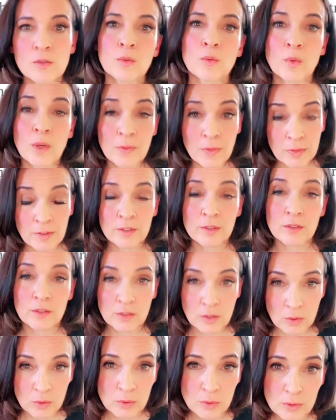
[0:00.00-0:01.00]
what their
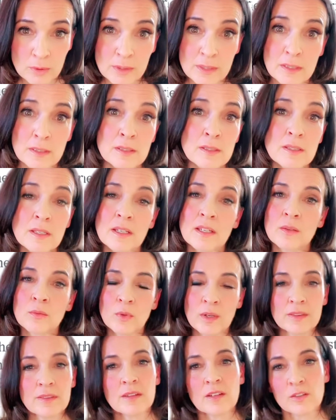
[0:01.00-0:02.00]
goal is, and
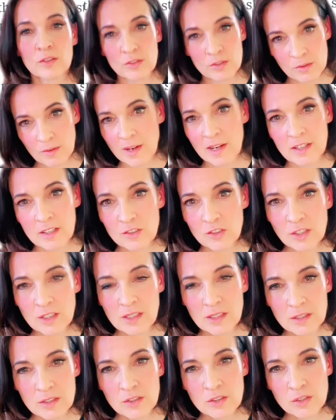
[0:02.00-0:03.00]
what their strategy
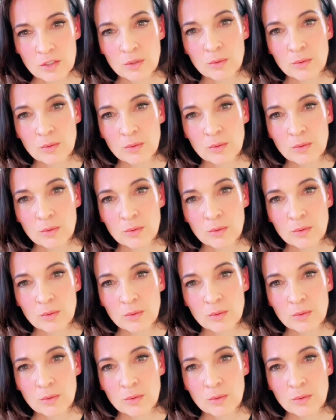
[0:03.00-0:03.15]
is to